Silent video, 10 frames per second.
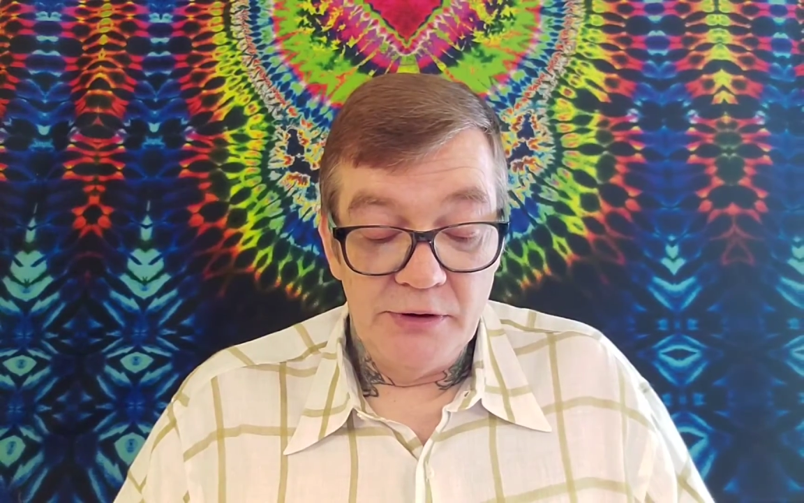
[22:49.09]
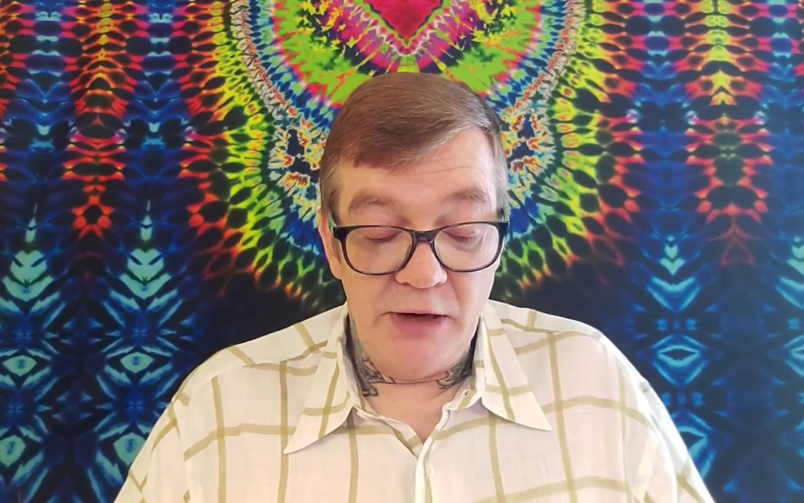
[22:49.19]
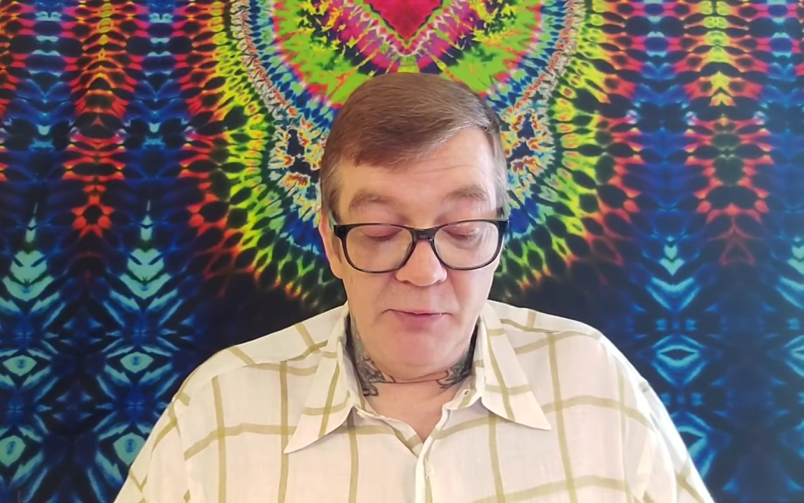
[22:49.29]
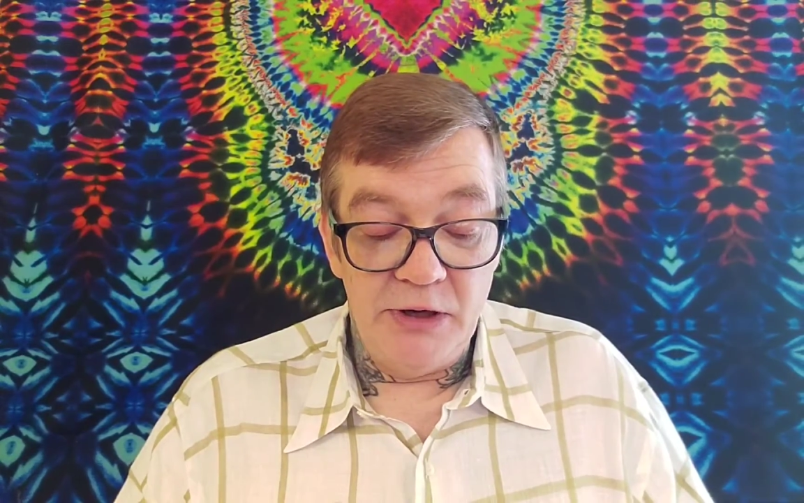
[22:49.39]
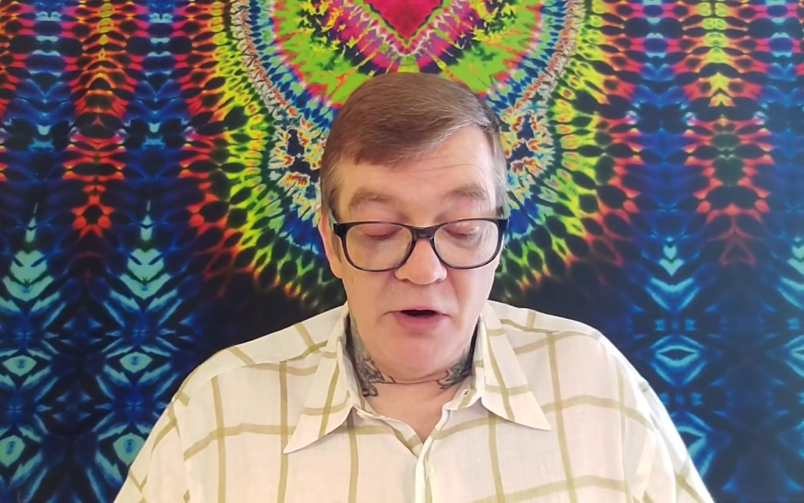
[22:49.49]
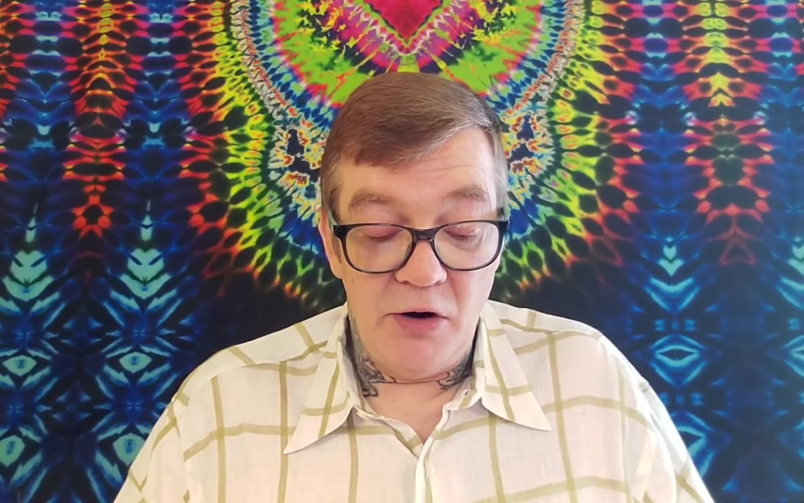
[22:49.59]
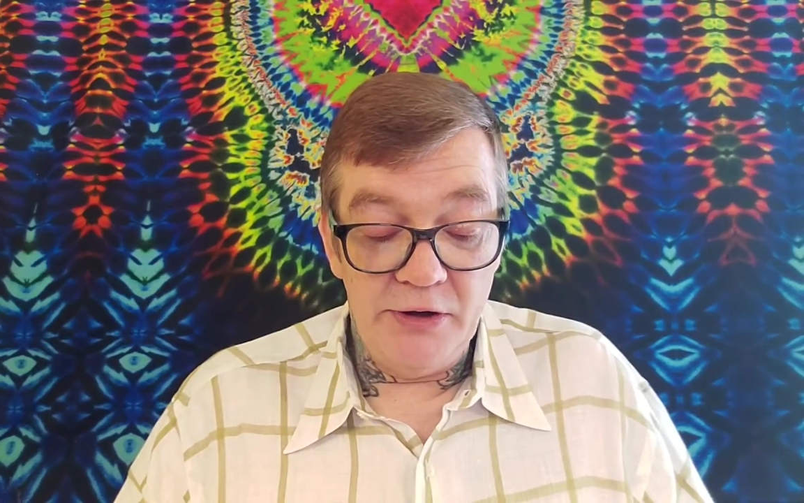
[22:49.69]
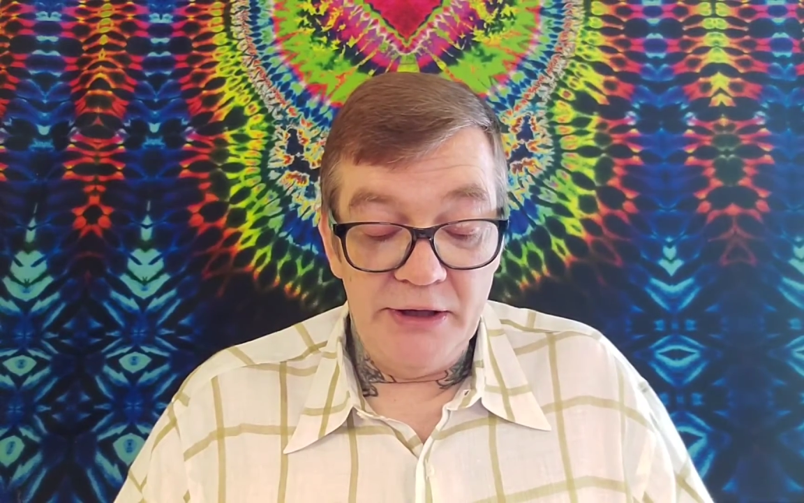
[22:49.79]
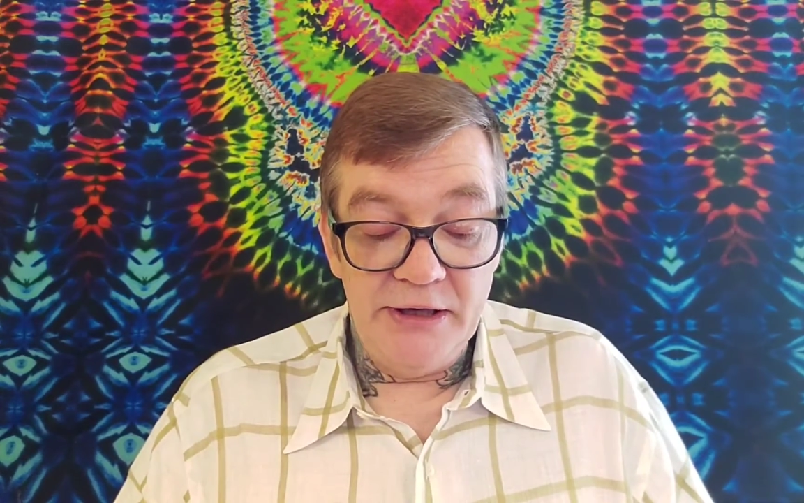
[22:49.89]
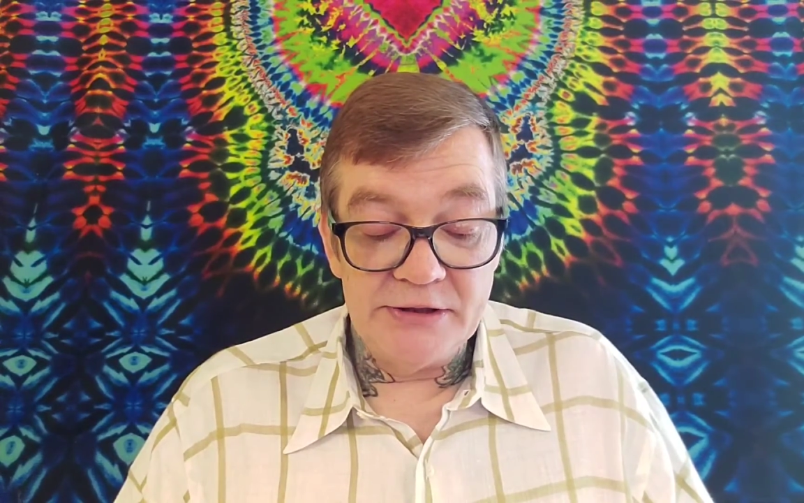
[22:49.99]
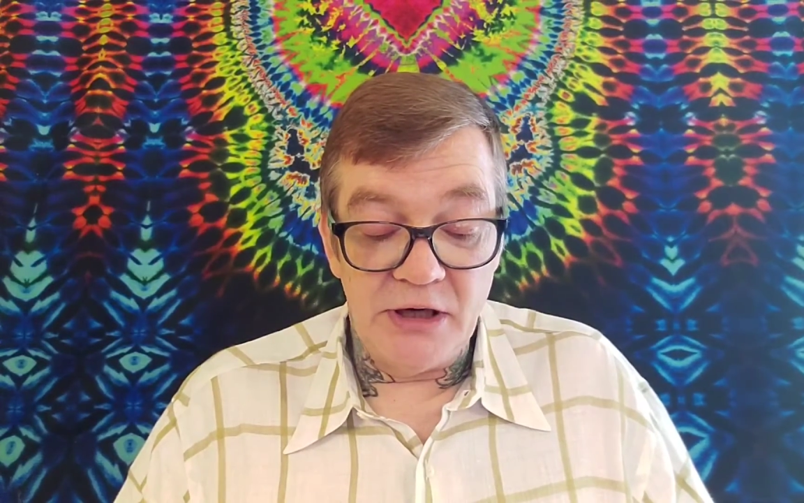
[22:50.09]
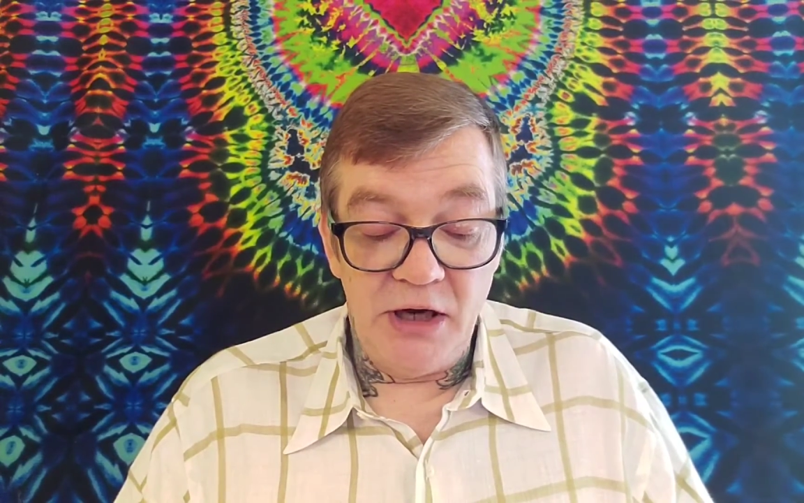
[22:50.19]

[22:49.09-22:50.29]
They regard it as a